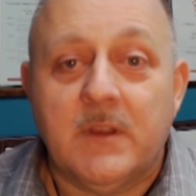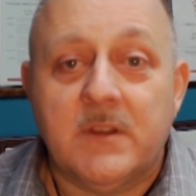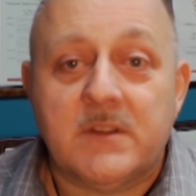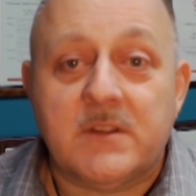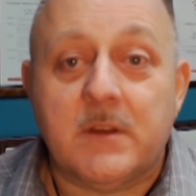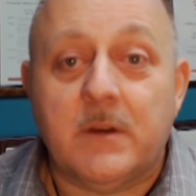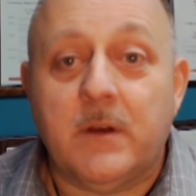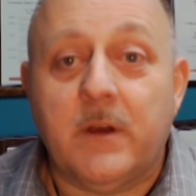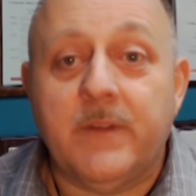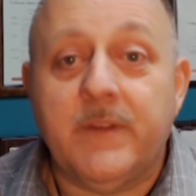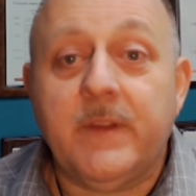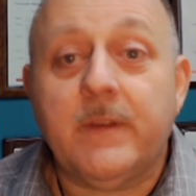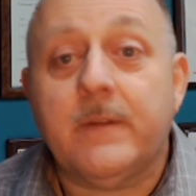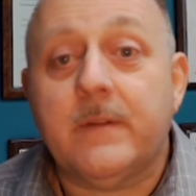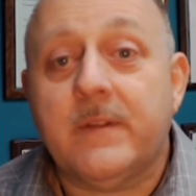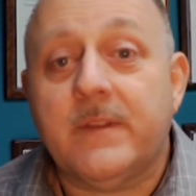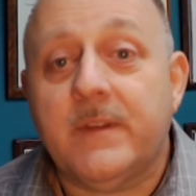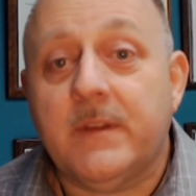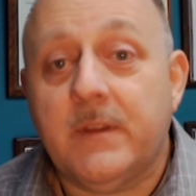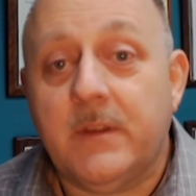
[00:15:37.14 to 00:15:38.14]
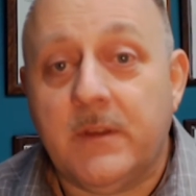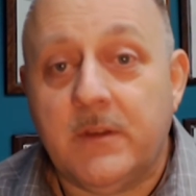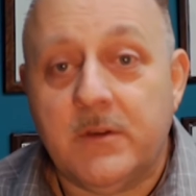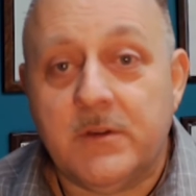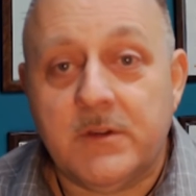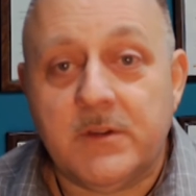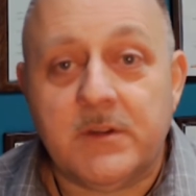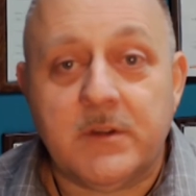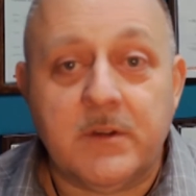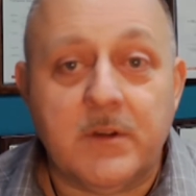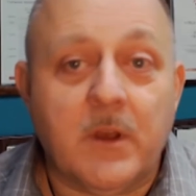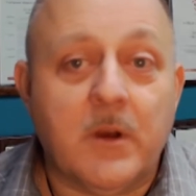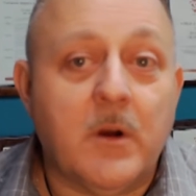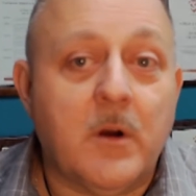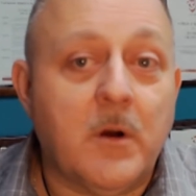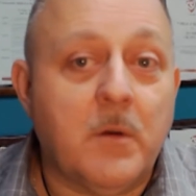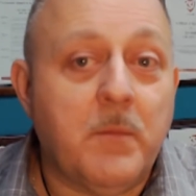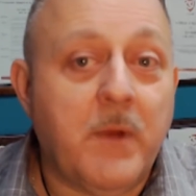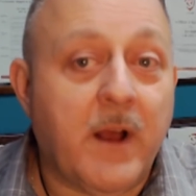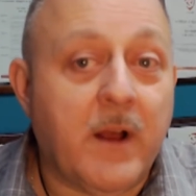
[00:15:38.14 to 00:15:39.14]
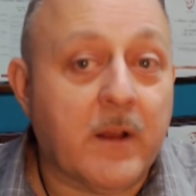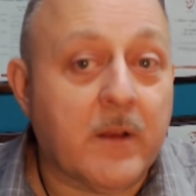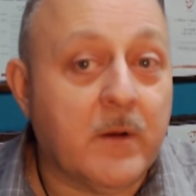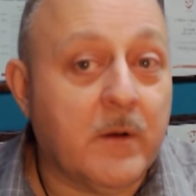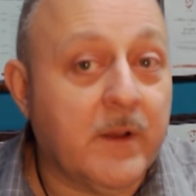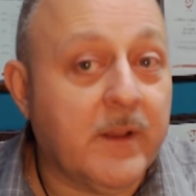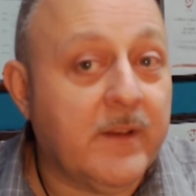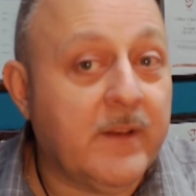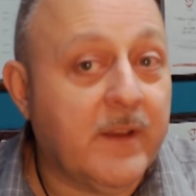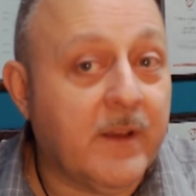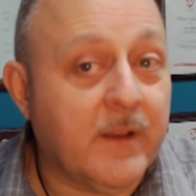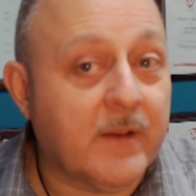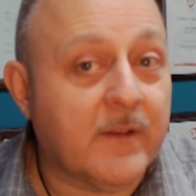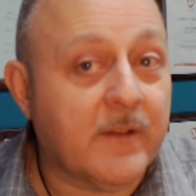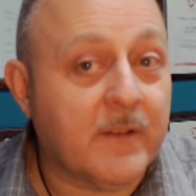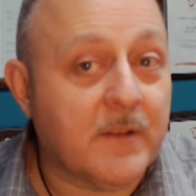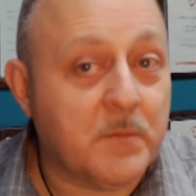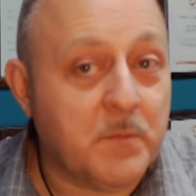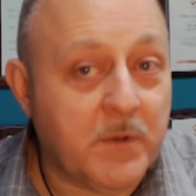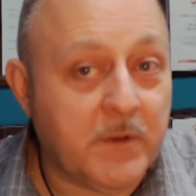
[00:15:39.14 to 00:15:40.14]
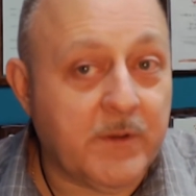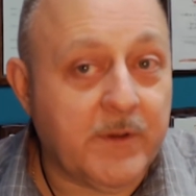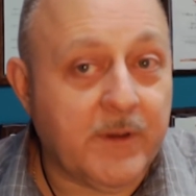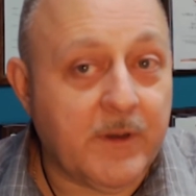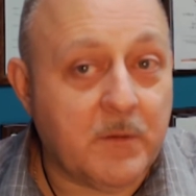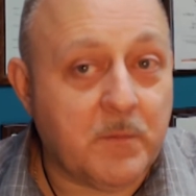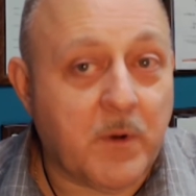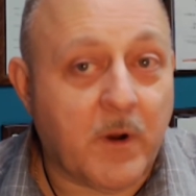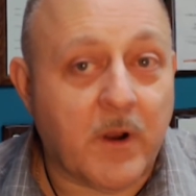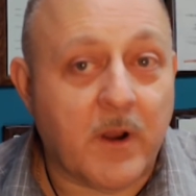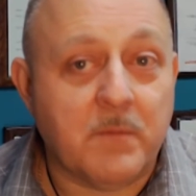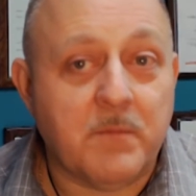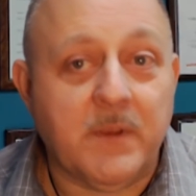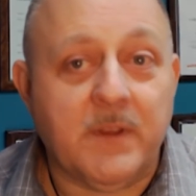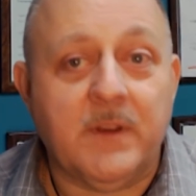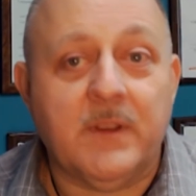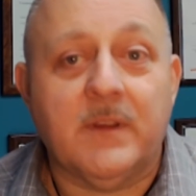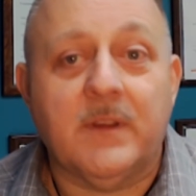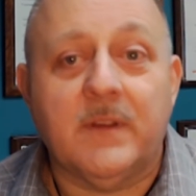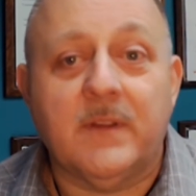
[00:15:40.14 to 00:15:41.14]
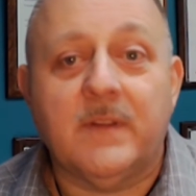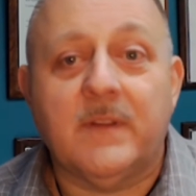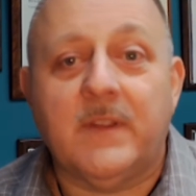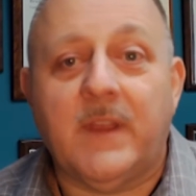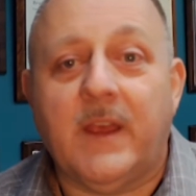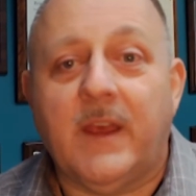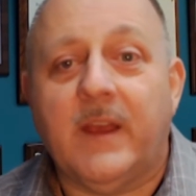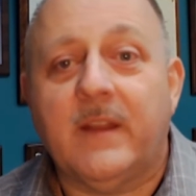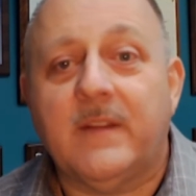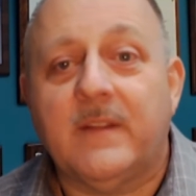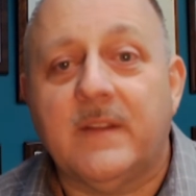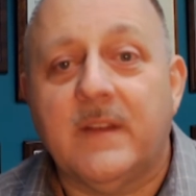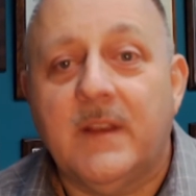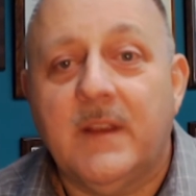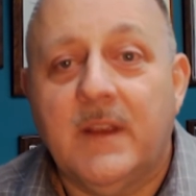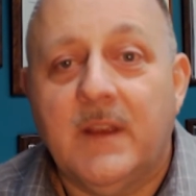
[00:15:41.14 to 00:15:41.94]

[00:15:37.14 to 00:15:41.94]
So the other thing that you should know about going down to the building department is that